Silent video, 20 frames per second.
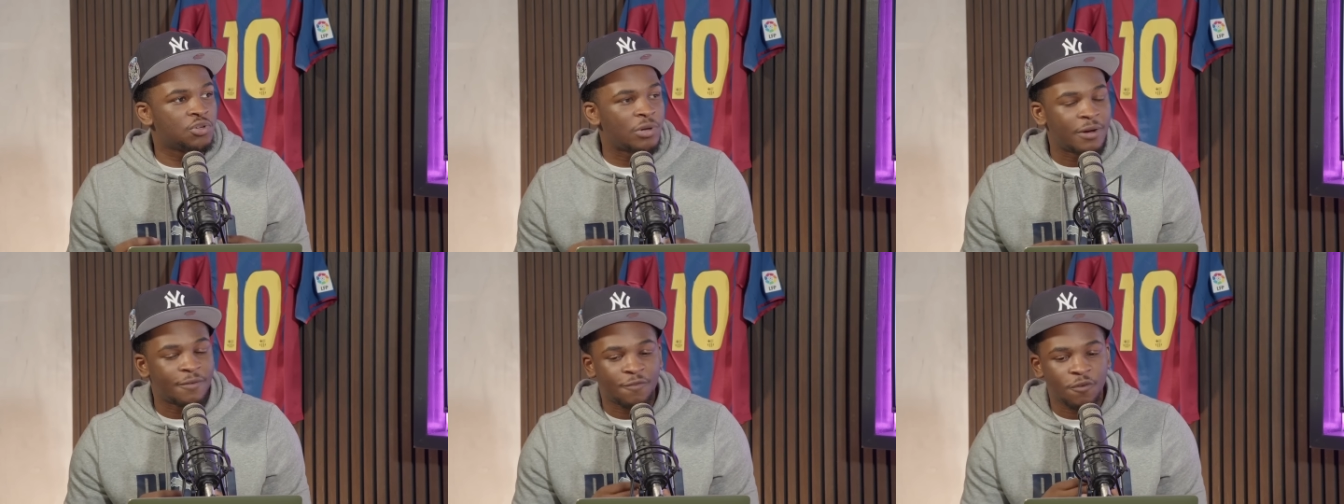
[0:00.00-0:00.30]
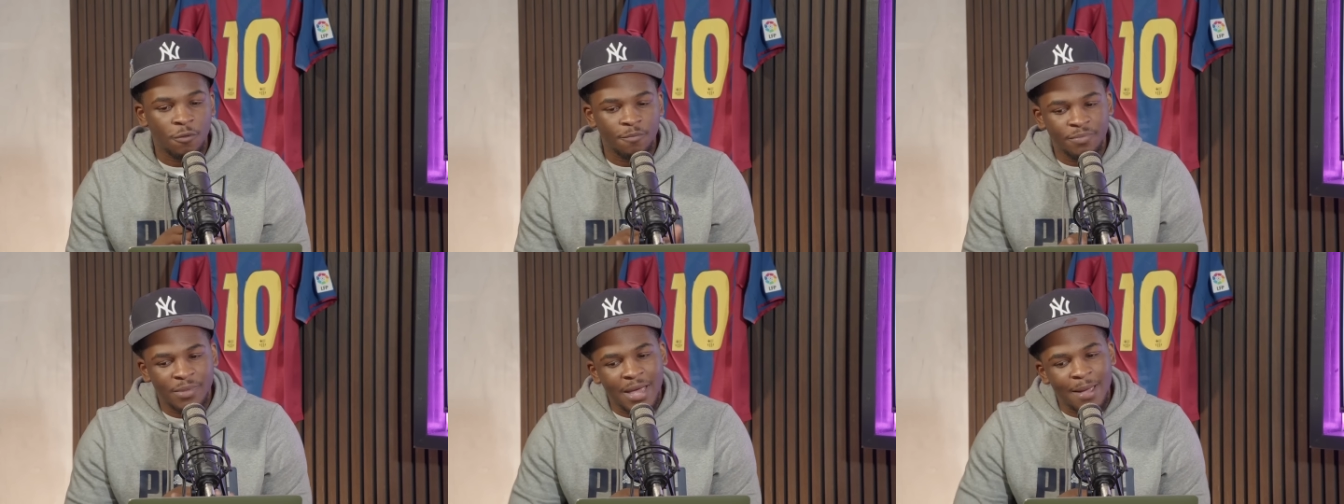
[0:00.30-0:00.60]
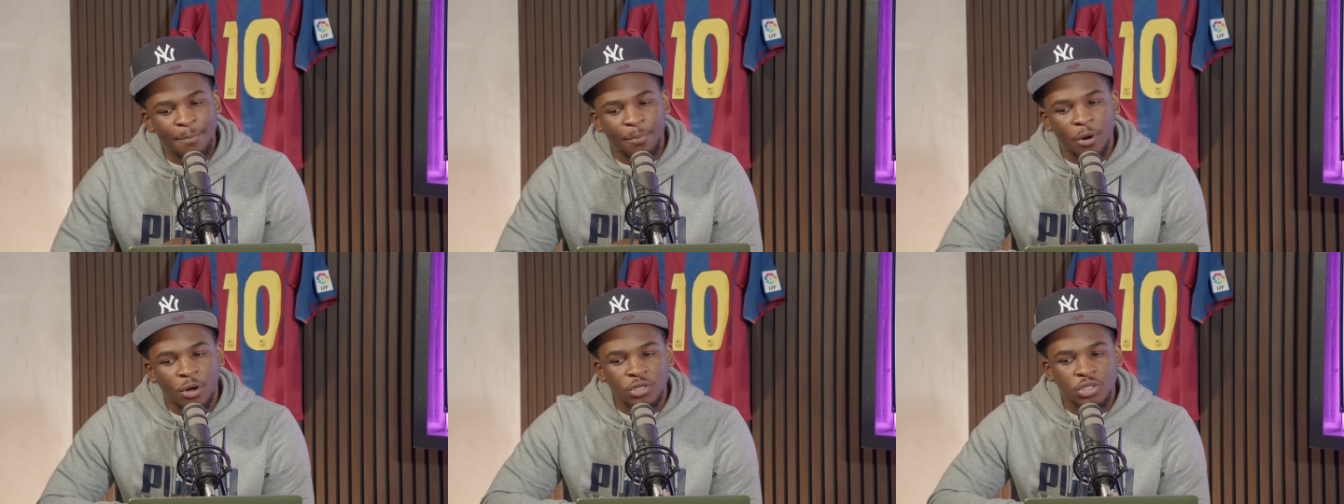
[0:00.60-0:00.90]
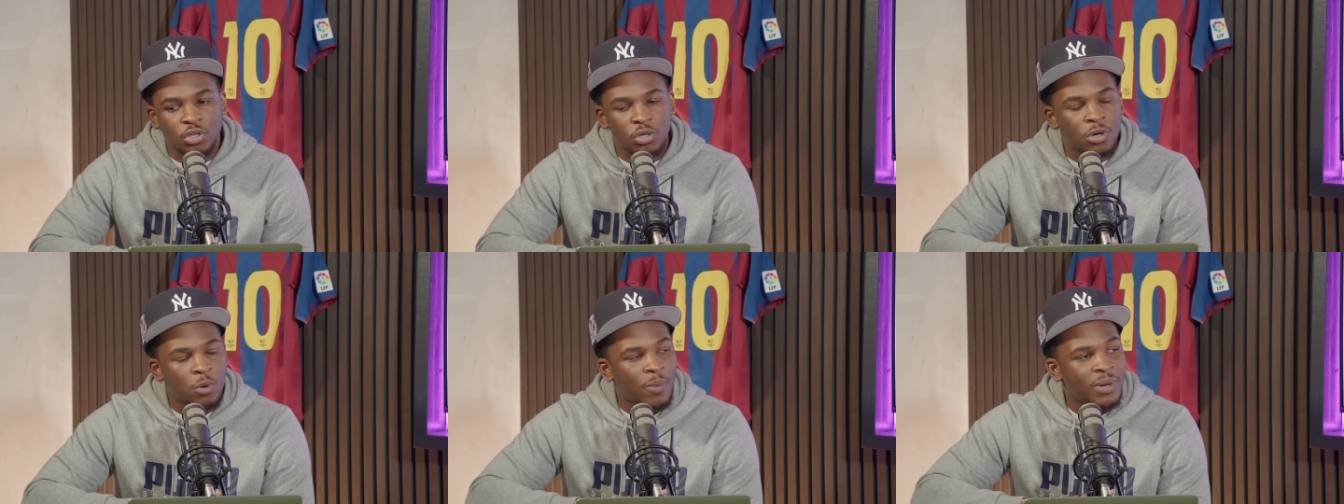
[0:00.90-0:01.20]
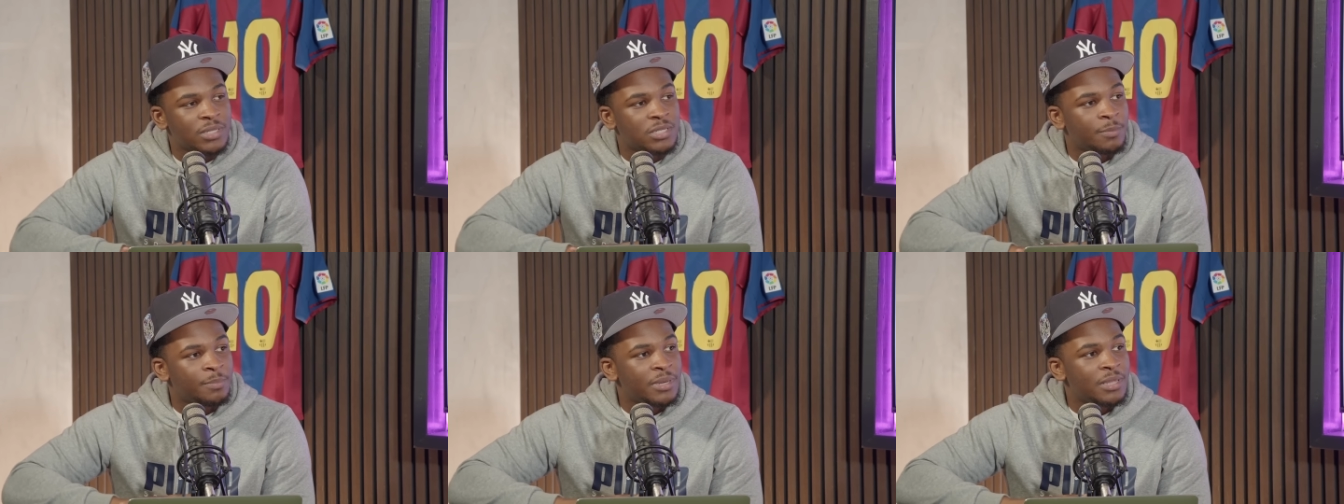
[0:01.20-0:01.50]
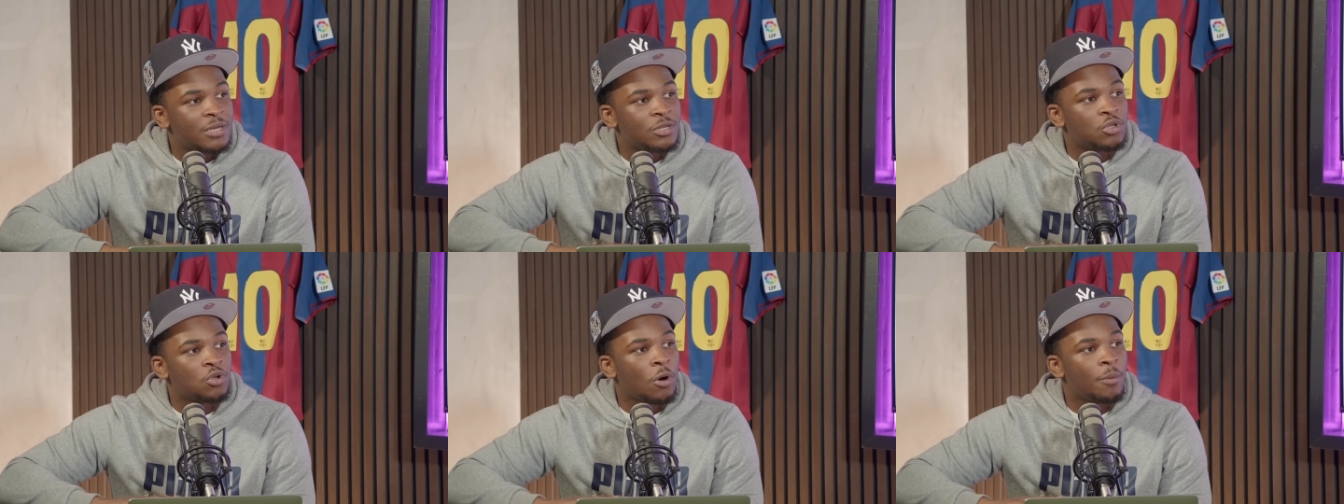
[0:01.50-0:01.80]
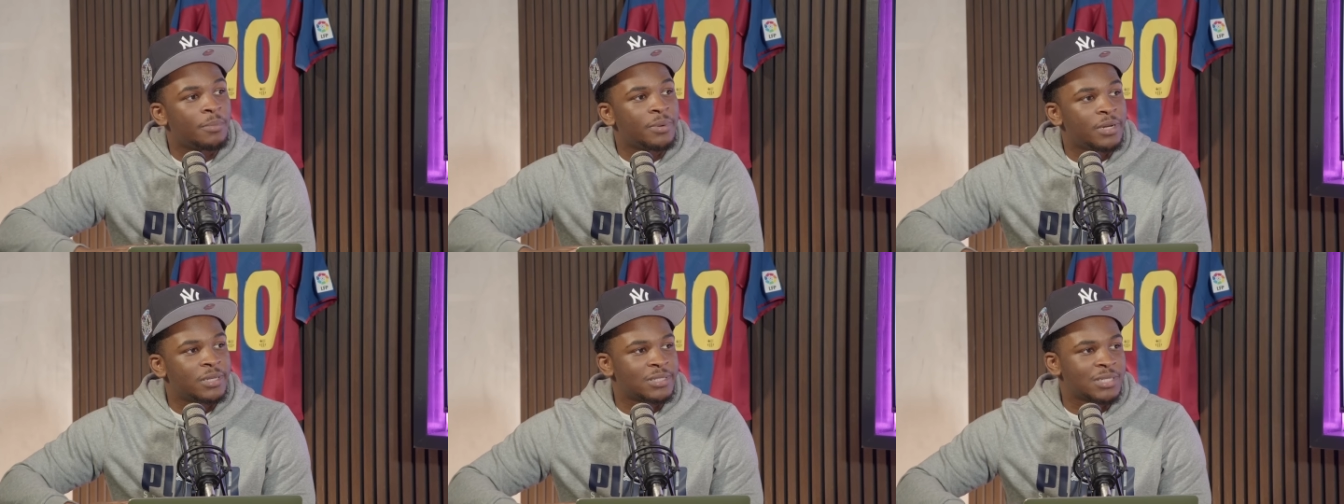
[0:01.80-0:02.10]
And from there, Barcelona went to be the
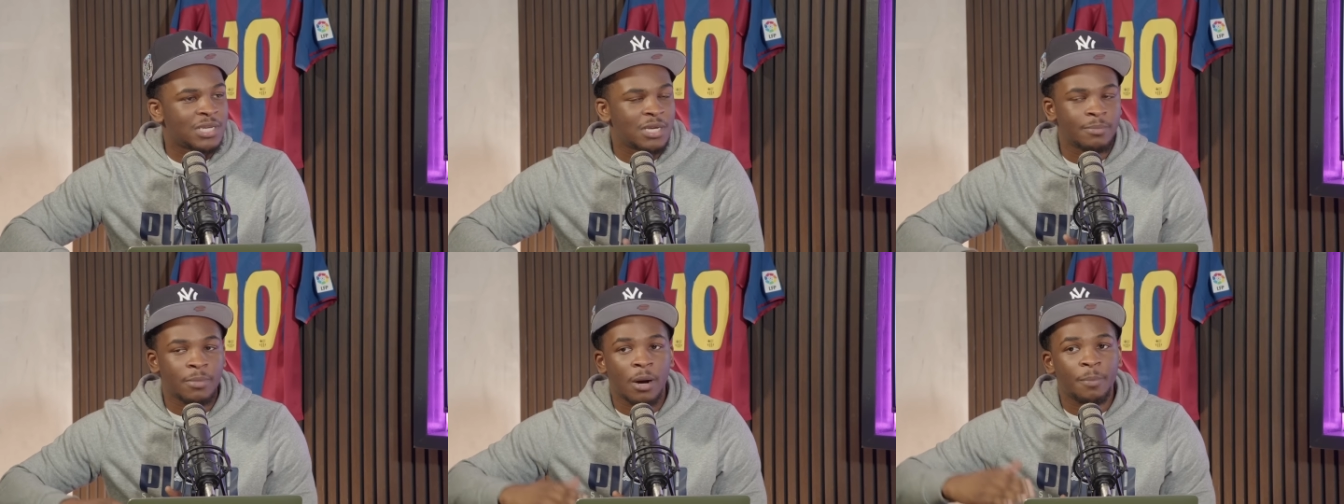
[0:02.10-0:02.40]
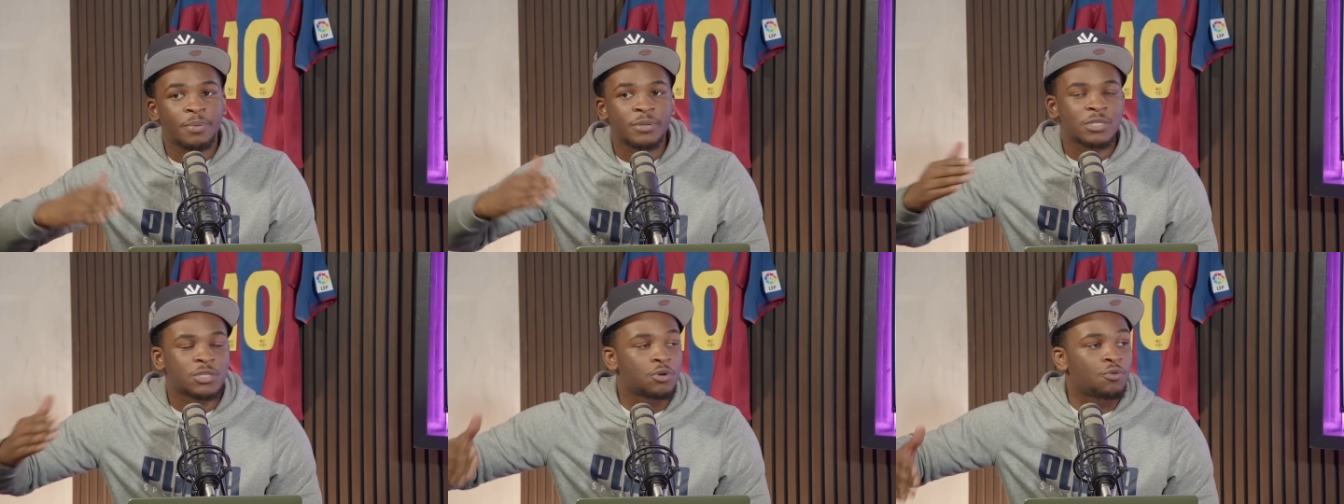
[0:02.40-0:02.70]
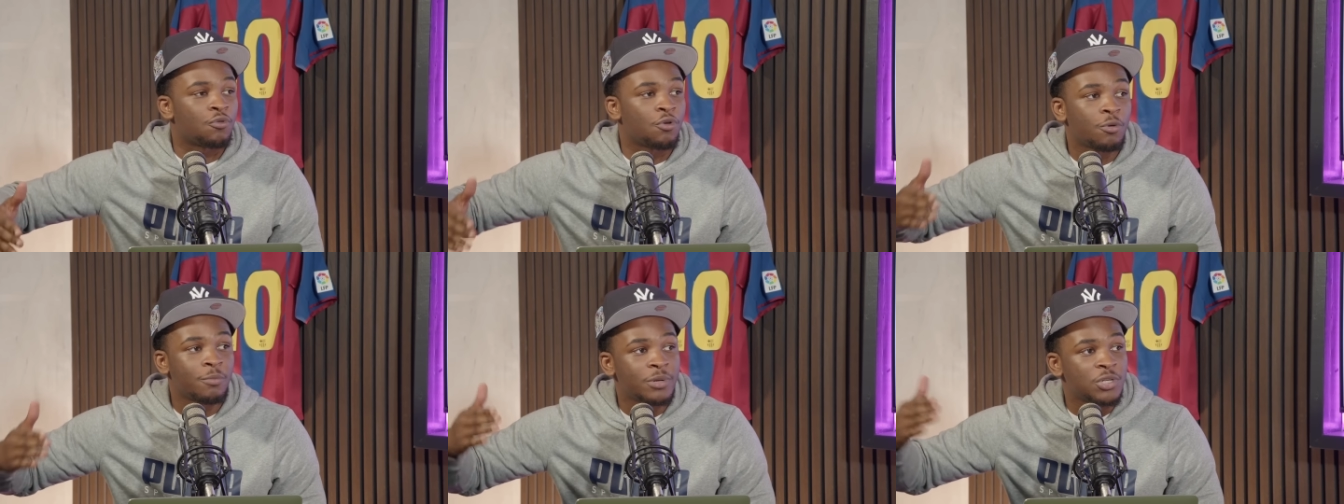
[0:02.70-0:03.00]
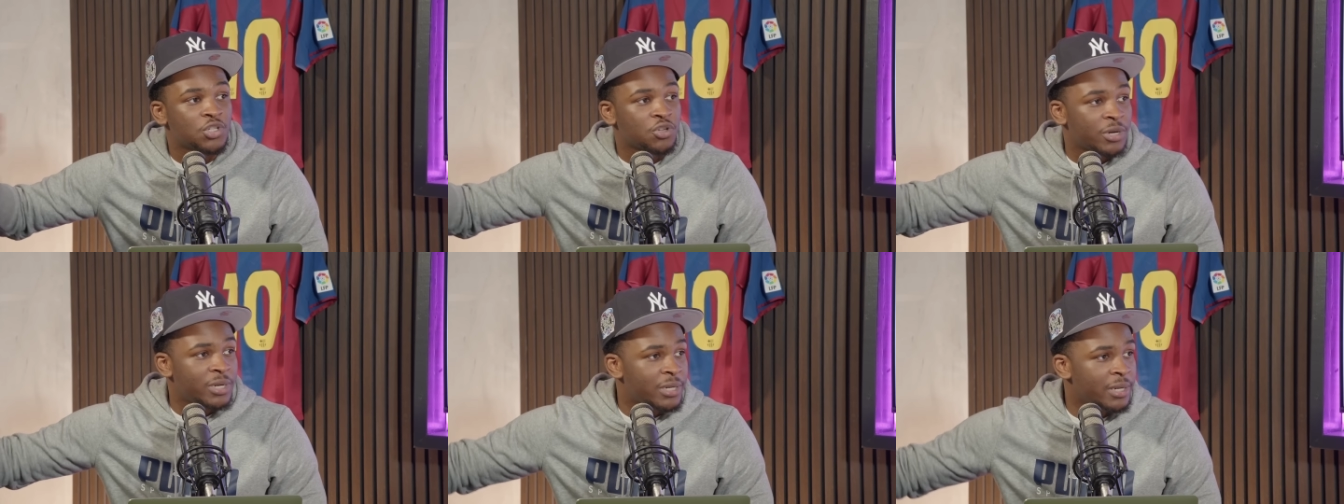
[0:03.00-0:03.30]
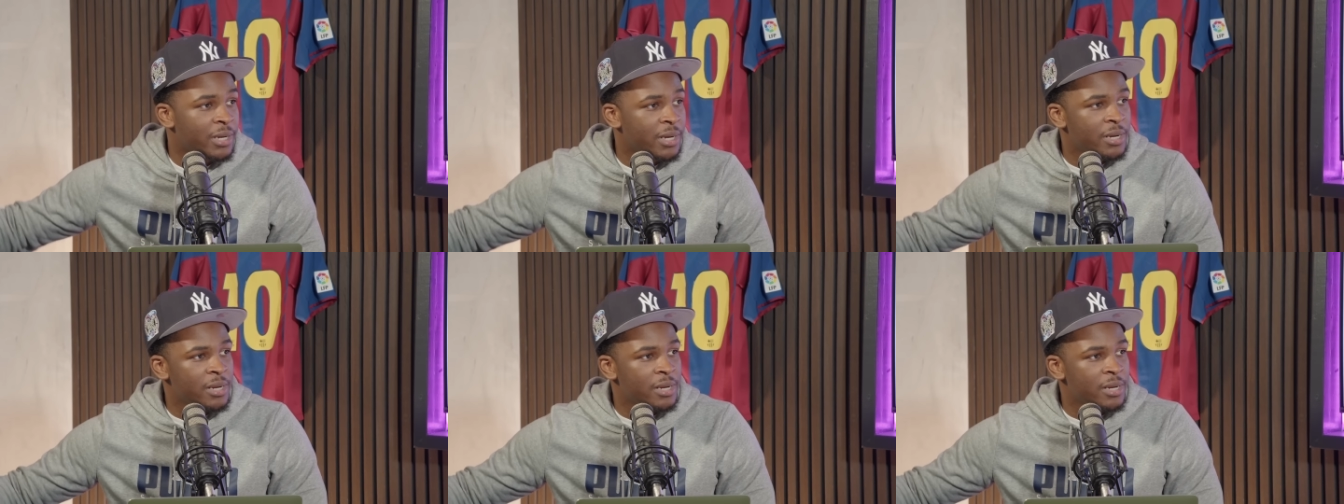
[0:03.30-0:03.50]
dominant team up until Real Madrid